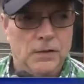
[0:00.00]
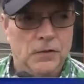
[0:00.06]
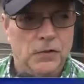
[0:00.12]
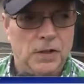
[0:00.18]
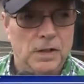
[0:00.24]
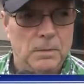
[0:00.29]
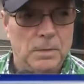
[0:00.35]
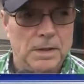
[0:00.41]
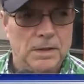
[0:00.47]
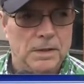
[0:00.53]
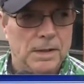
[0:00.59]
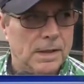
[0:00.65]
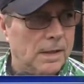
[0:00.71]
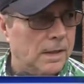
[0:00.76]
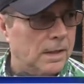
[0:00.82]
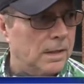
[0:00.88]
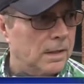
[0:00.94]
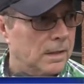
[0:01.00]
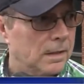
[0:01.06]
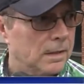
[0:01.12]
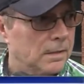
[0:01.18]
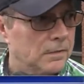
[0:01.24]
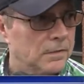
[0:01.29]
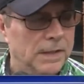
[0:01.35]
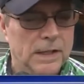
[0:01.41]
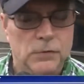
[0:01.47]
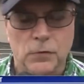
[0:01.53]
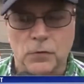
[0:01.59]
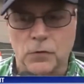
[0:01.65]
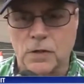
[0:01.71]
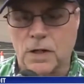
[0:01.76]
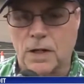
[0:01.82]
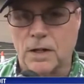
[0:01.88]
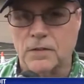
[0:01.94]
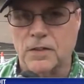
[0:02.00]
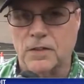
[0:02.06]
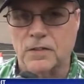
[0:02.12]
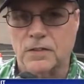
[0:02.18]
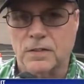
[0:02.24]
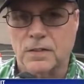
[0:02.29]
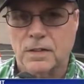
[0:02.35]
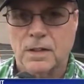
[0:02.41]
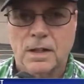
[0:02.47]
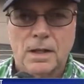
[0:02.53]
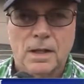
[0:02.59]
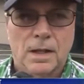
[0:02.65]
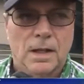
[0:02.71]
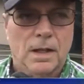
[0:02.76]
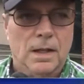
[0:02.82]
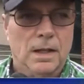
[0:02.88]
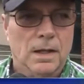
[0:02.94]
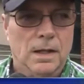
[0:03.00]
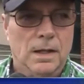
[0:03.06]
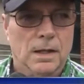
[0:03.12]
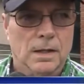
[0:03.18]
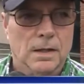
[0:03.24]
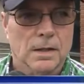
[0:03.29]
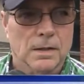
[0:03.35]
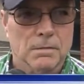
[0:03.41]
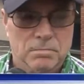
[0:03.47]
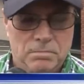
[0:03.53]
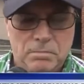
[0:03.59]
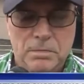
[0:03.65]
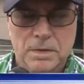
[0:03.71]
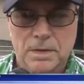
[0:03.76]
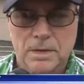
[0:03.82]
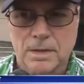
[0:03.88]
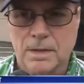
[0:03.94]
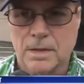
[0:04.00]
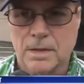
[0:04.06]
Gentleman died of natural causes. Even though the general manager says